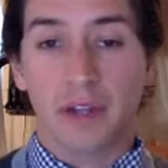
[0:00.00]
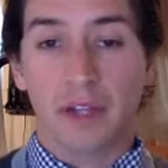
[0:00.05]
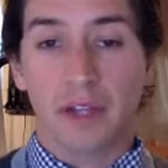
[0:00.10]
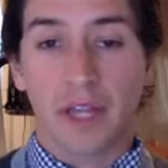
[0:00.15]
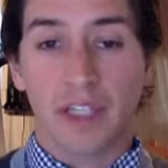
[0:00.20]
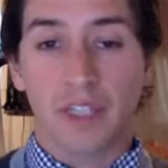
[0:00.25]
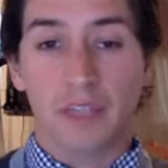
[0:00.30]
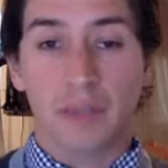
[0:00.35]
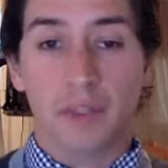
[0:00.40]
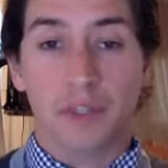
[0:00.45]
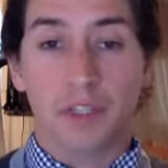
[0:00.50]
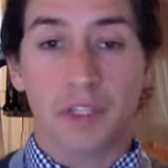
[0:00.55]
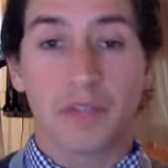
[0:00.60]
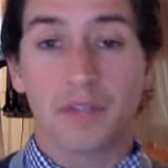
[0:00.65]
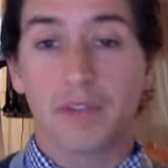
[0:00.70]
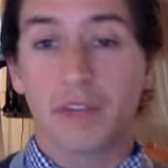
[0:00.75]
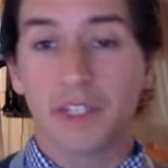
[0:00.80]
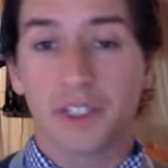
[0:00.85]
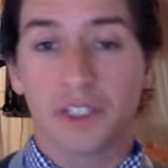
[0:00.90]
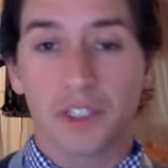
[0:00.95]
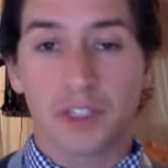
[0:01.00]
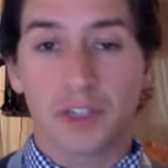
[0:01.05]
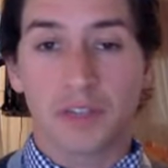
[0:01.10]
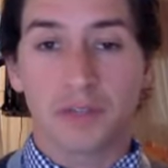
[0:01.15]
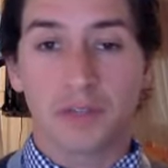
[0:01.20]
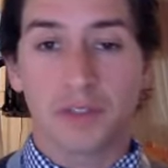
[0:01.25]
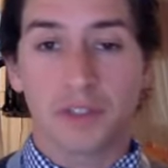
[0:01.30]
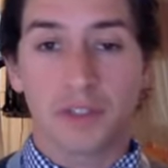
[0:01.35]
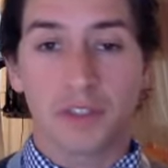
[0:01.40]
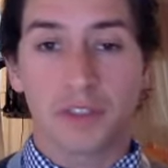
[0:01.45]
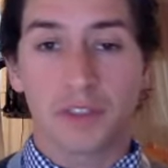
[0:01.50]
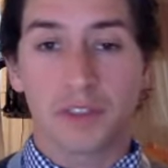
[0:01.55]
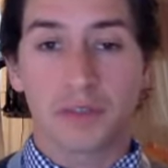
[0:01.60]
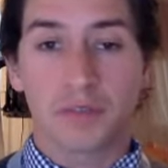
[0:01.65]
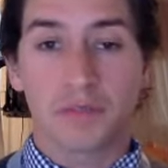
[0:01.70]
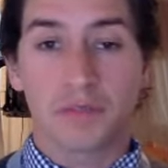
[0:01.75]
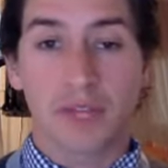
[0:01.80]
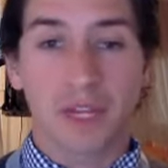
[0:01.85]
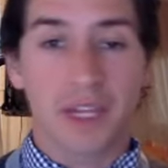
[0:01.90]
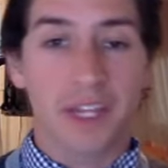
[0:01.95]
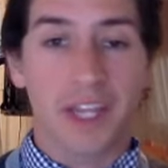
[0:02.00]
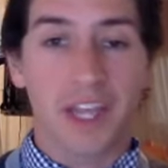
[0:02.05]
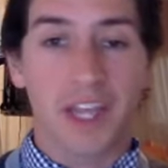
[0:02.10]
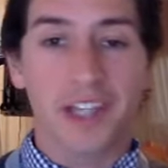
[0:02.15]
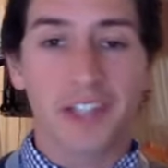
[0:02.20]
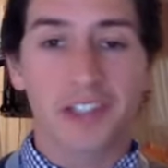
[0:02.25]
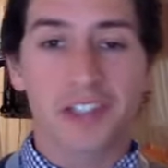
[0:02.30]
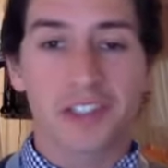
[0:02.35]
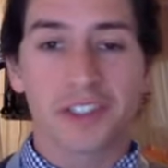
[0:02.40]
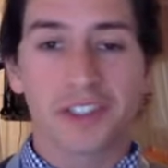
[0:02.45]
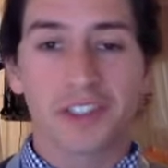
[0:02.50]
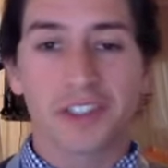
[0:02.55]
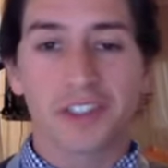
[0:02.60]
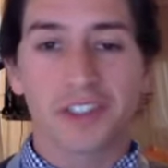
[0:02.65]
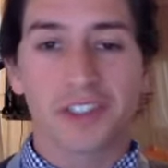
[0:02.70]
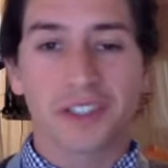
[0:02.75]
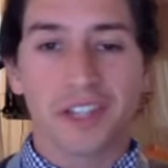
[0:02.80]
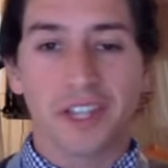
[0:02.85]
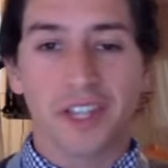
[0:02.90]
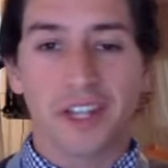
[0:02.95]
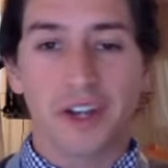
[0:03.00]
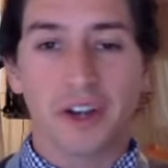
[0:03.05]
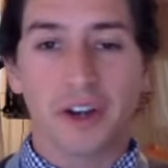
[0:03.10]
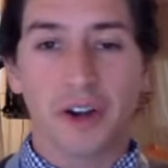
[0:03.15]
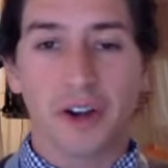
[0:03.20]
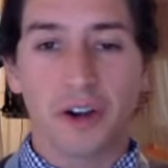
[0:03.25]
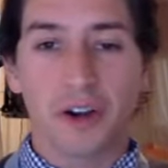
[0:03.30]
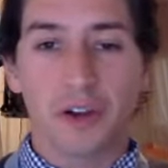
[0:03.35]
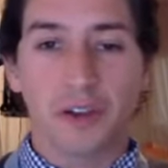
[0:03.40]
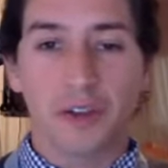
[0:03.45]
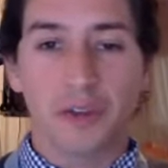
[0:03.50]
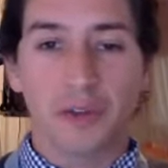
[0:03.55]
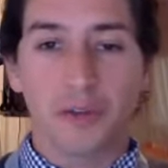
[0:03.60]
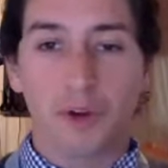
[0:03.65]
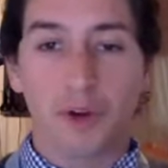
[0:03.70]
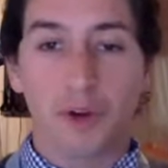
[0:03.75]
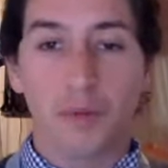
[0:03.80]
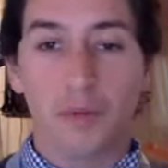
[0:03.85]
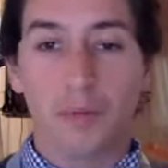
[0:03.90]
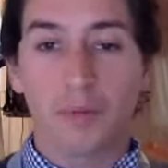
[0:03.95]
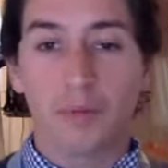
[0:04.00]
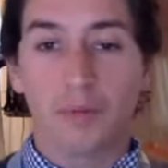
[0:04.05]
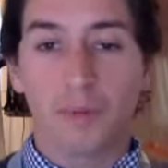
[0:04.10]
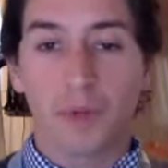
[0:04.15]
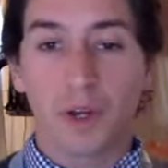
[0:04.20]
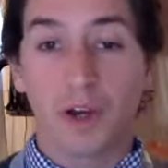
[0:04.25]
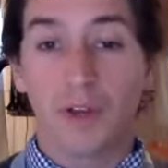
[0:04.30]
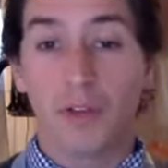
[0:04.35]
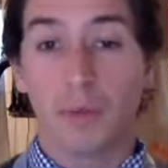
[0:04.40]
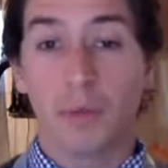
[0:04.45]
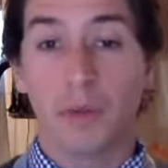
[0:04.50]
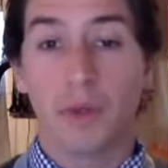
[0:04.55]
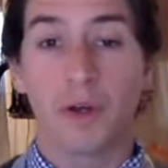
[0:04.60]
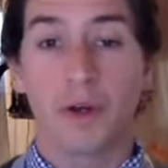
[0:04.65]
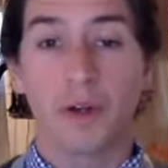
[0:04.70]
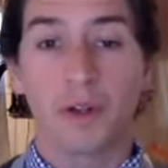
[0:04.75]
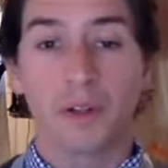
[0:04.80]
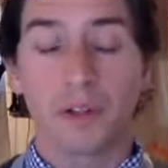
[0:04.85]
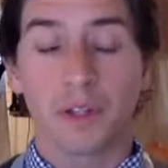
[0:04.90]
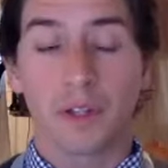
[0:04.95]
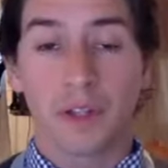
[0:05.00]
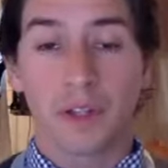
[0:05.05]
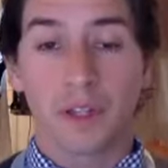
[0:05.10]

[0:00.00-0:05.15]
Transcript: has been the invention of these medications that are in the form of a pill,